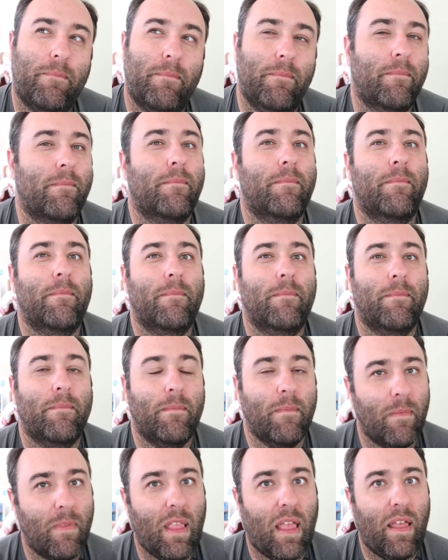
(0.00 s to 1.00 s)

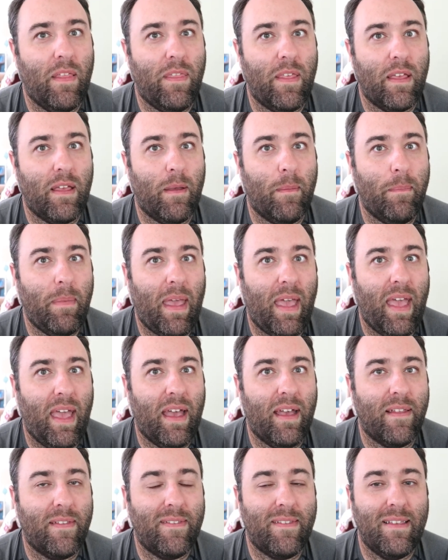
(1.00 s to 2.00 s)
I think I'll
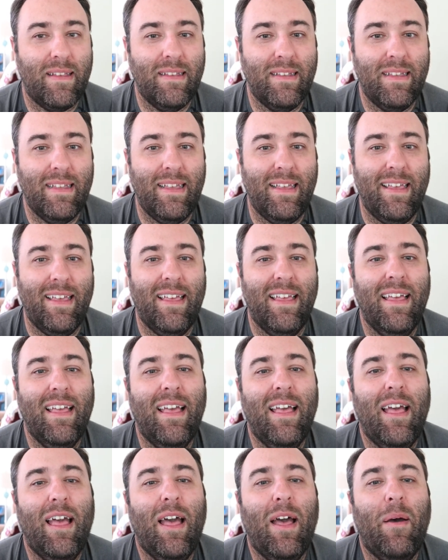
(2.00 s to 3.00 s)
pass.
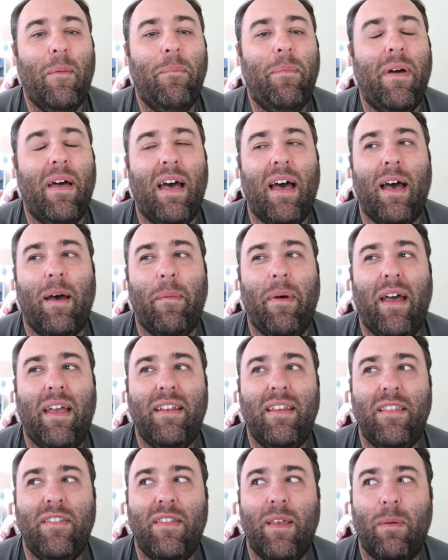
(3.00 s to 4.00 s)
But I had
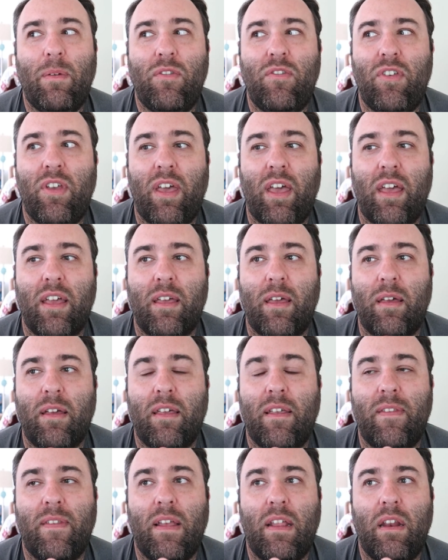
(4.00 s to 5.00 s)
to double check
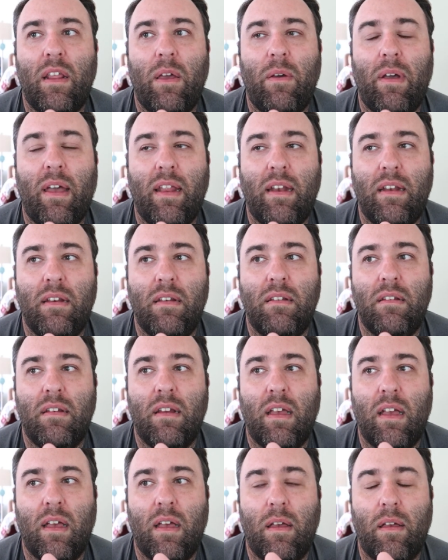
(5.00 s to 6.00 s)
because I know
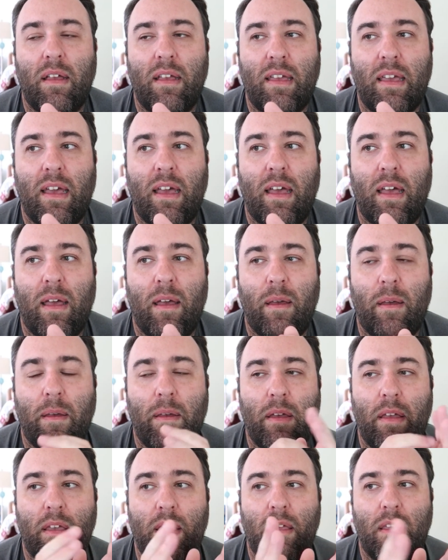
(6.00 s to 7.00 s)

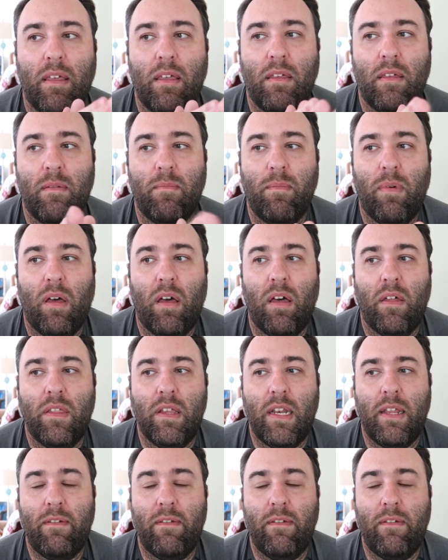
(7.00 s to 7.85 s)
I bought all the